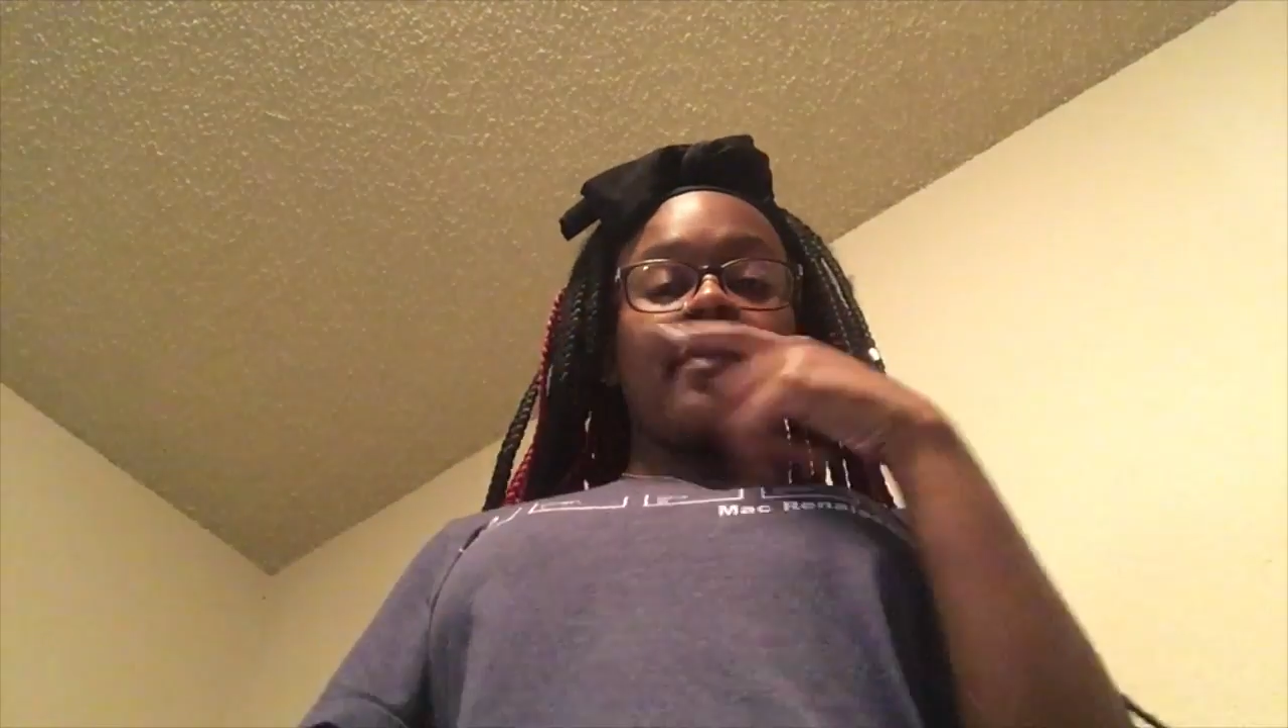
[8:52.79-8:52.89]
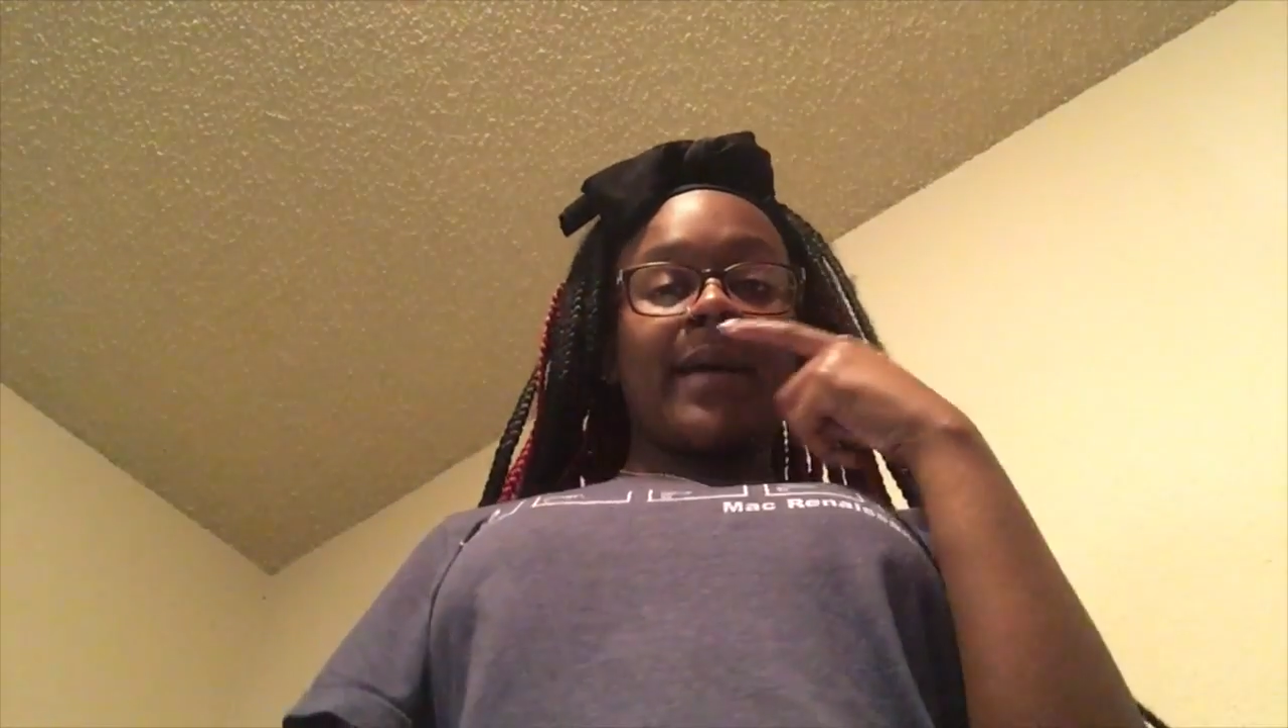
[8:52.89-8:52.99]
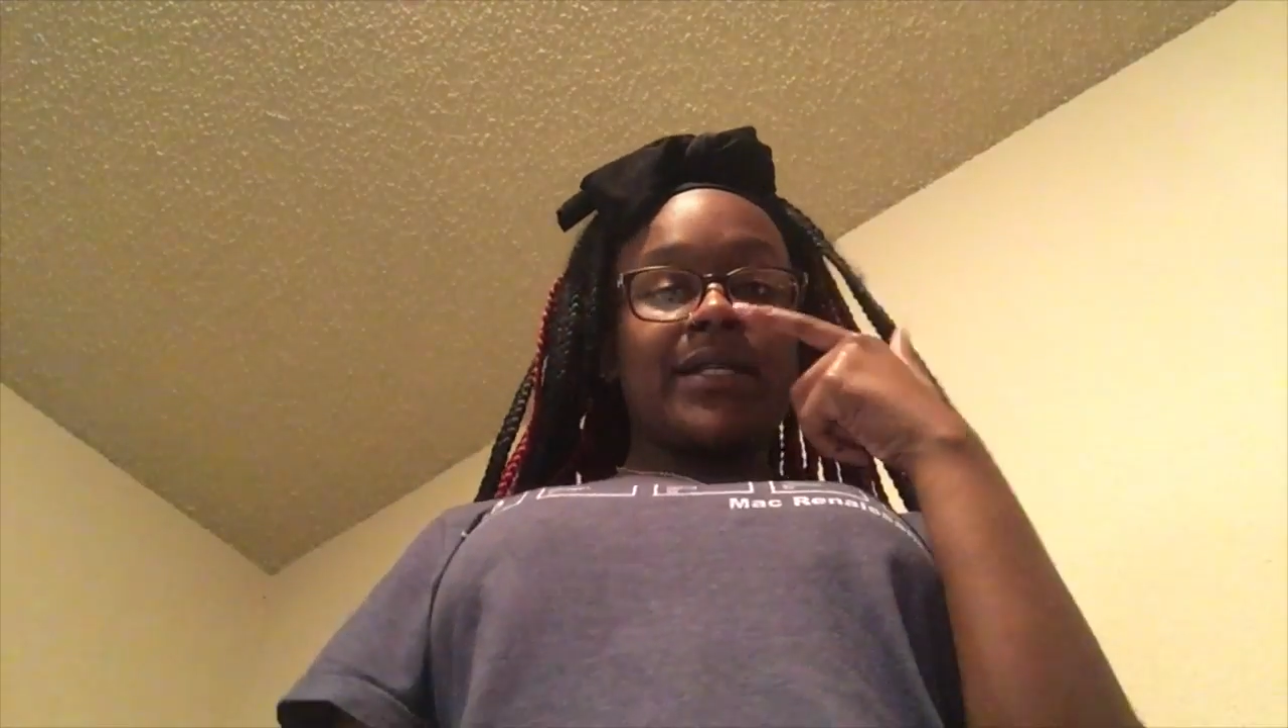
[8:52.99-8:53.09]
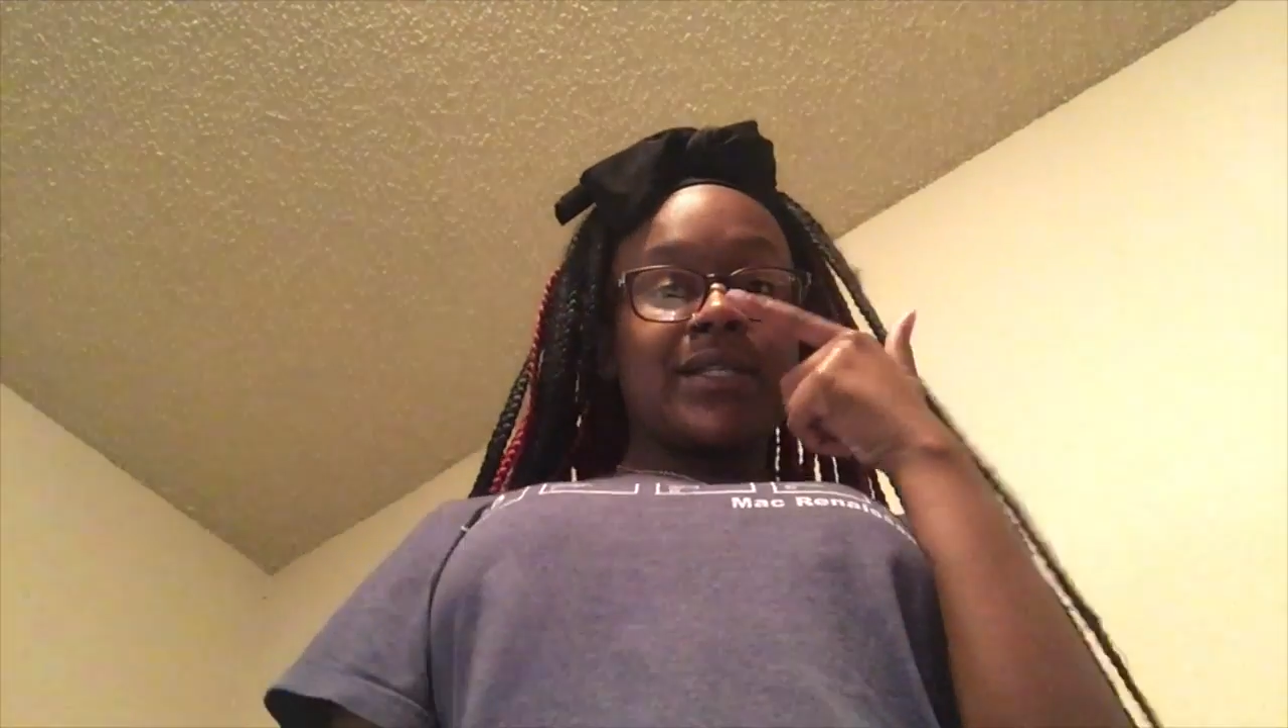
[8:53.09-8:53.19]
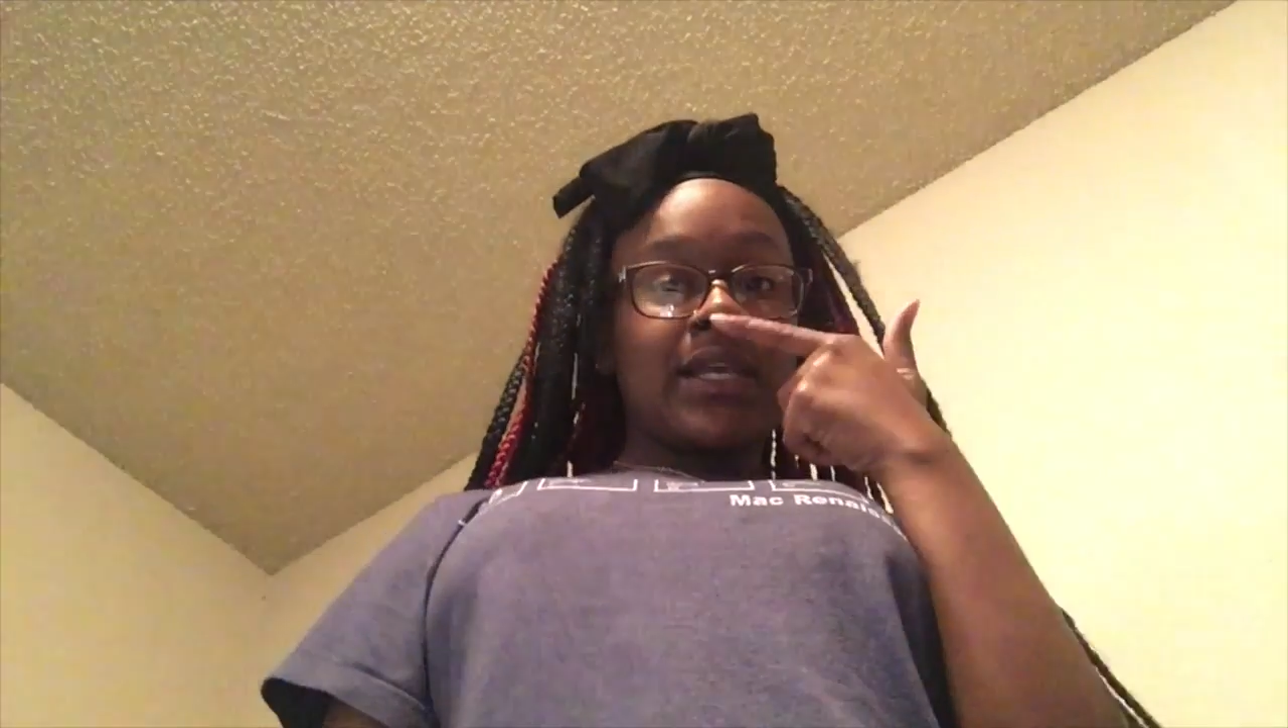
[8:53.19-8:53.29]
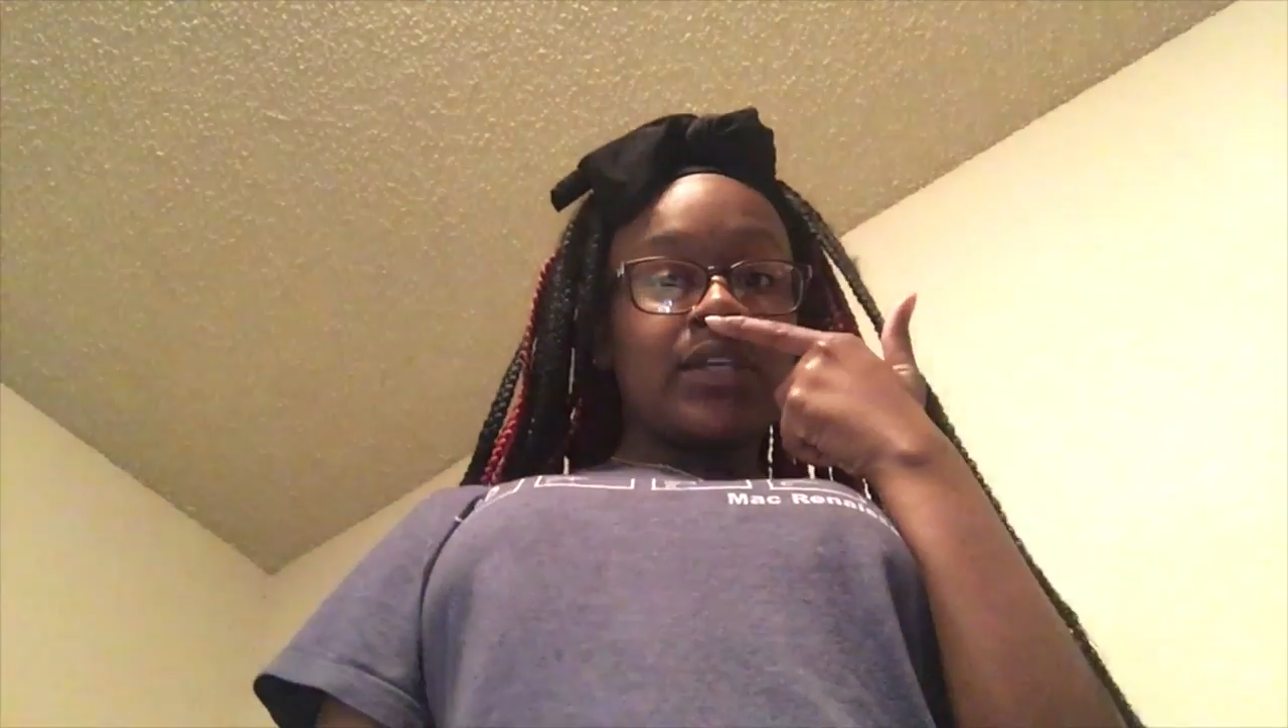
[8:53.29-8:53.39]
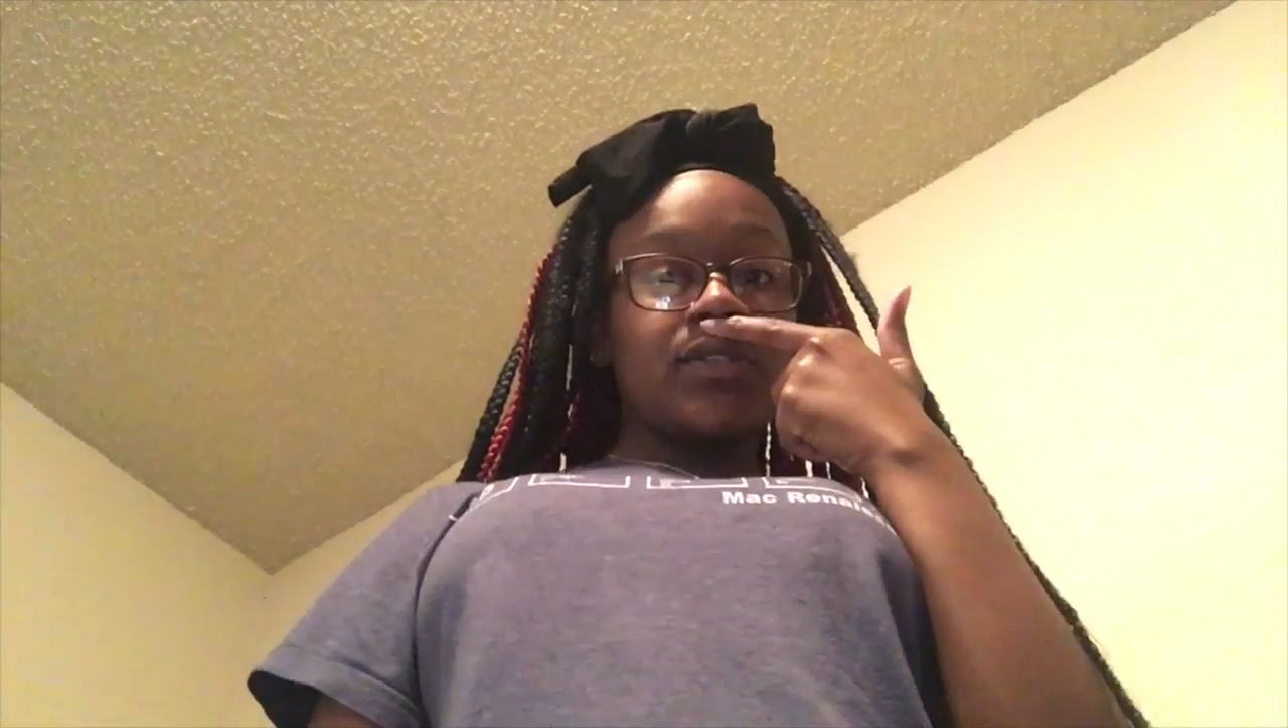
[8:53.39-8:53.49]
on my skin.